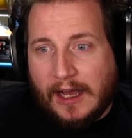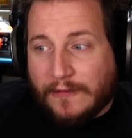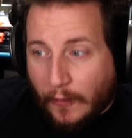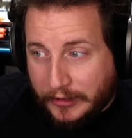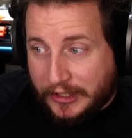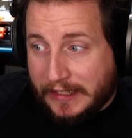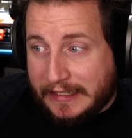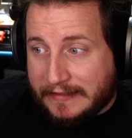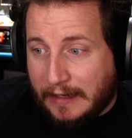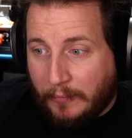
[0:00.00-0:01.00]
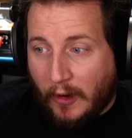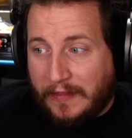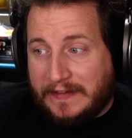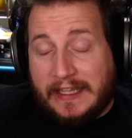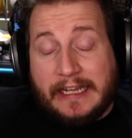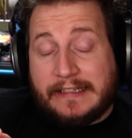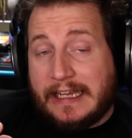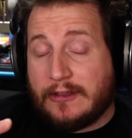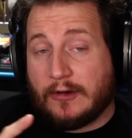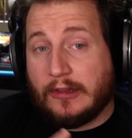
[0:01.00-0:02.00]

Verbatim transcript: Unfortunately, at some point, this thing has either